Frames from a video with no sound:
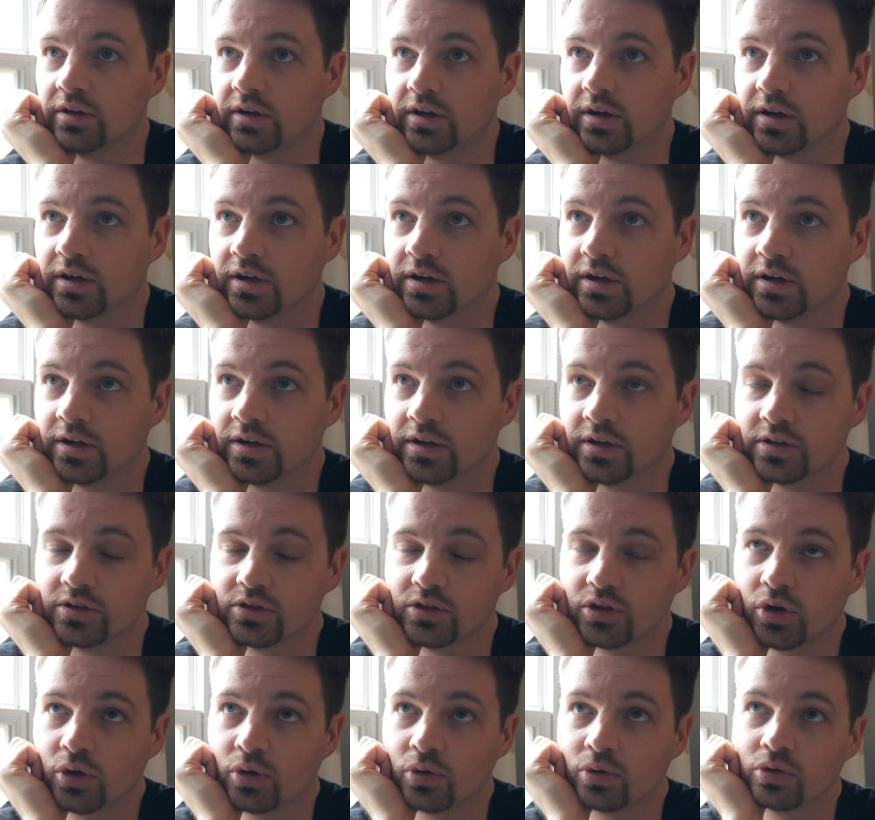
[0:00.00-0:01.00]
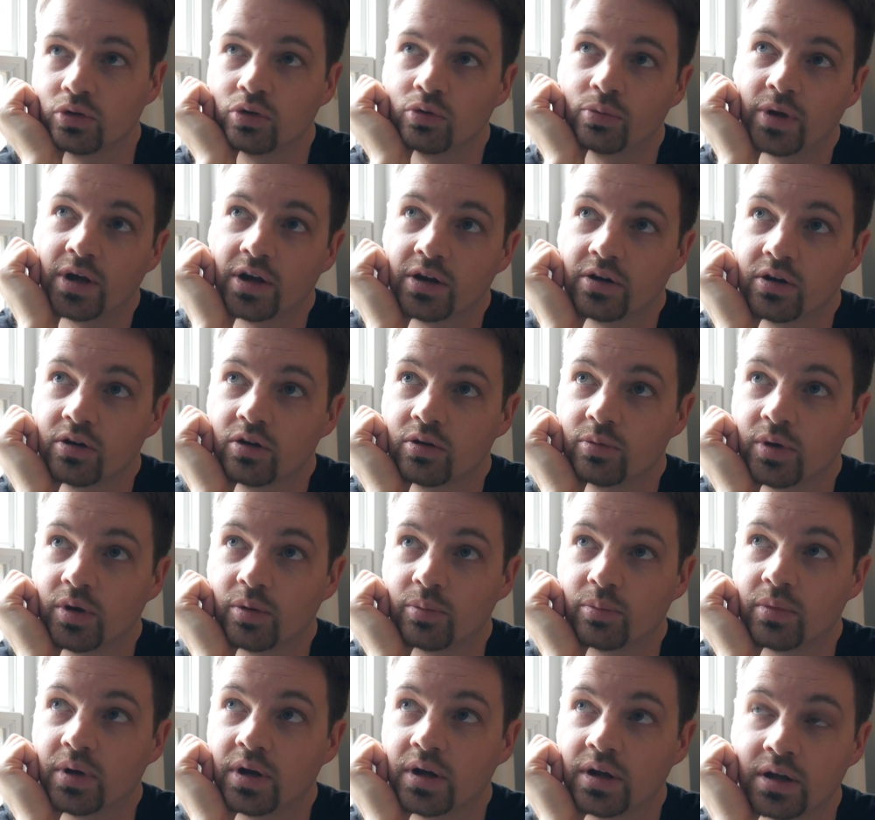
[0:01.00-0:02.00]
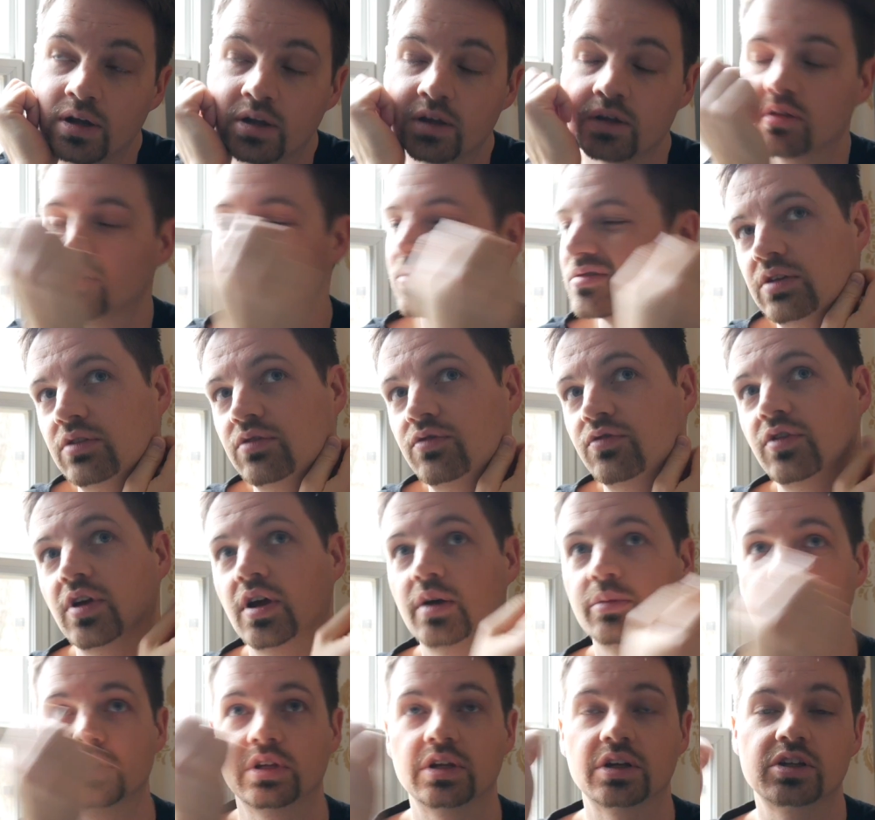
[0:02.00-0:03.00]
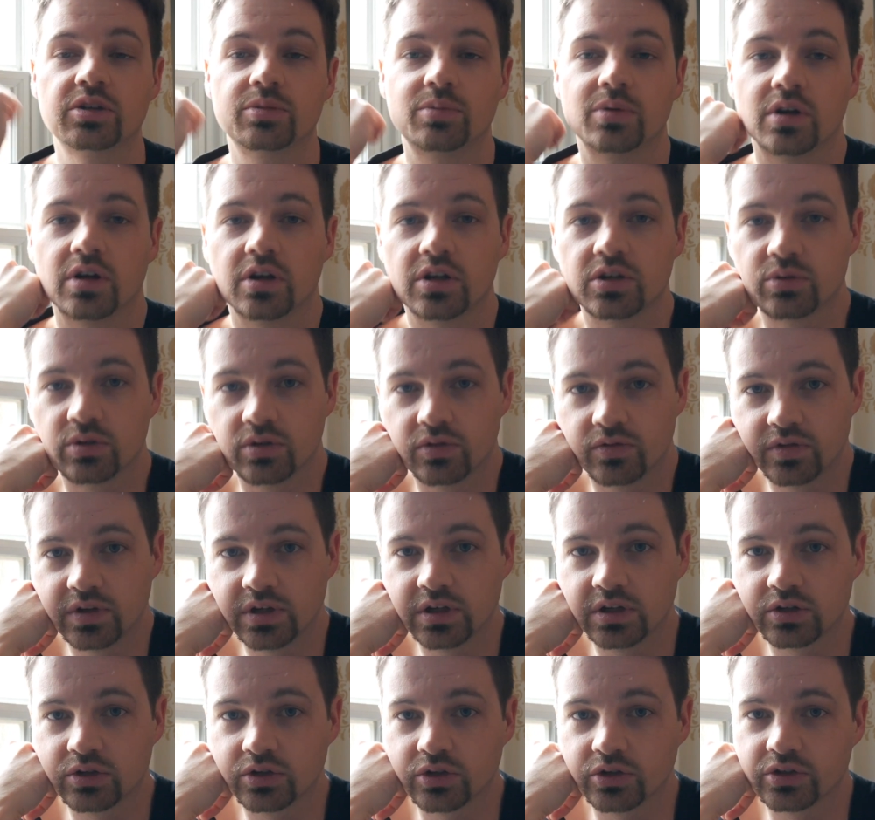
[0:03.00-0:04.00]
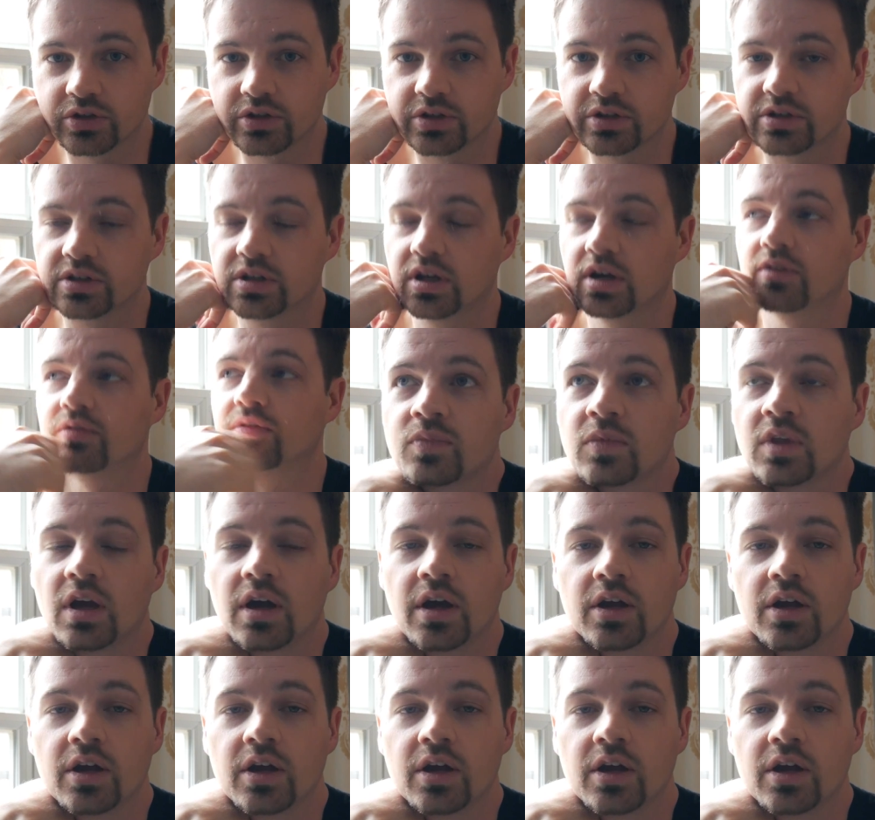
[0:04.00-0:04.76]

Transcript: So a little background about my family experience with vehicles and stuff.